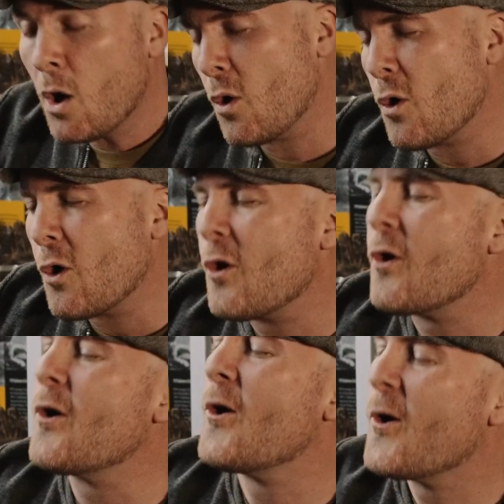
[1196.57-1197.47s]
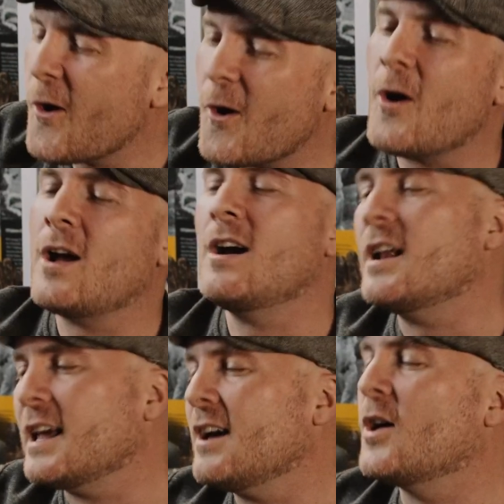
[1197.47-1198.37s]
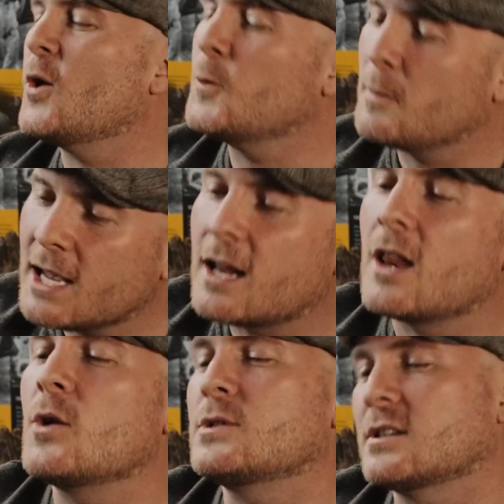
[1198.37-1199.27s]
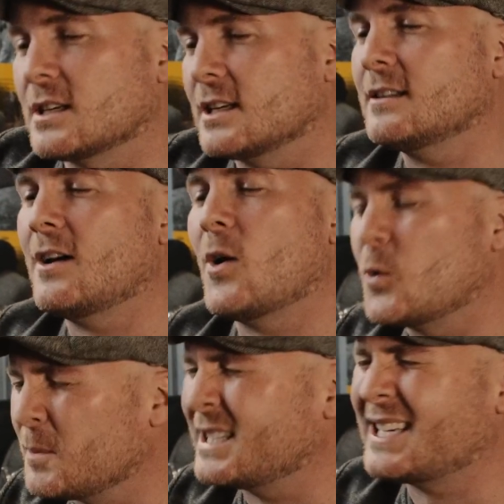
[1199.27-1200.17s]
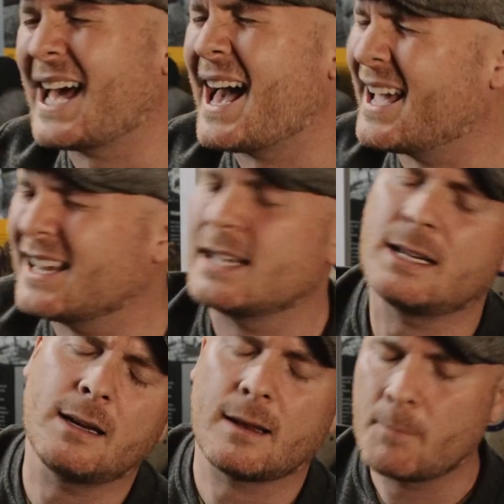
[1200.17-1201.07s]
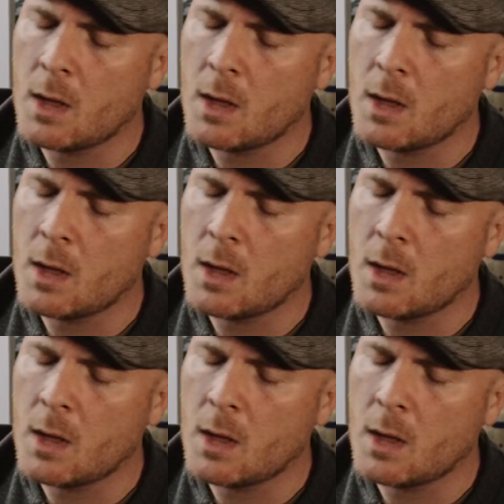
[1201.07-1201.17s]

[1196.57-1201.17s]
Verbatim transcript: Oh, honey, hold me close and hold me tight.